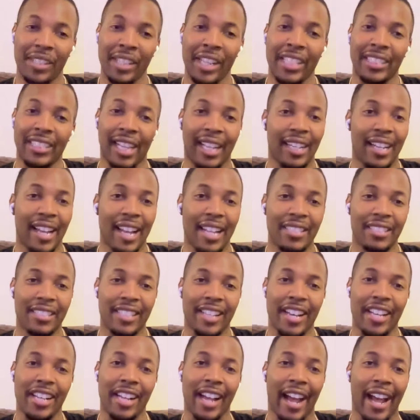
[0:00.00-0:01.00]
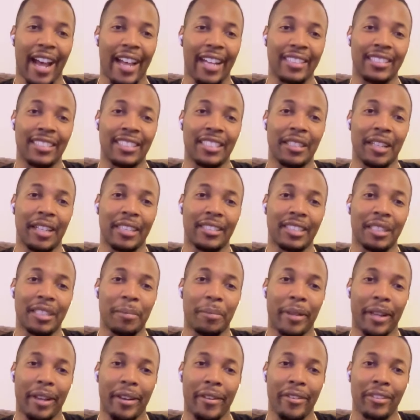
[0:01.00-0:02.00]
is like a lot of time I see
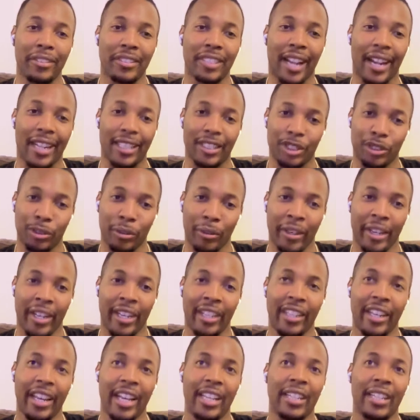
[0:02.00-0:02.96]
parents that I train,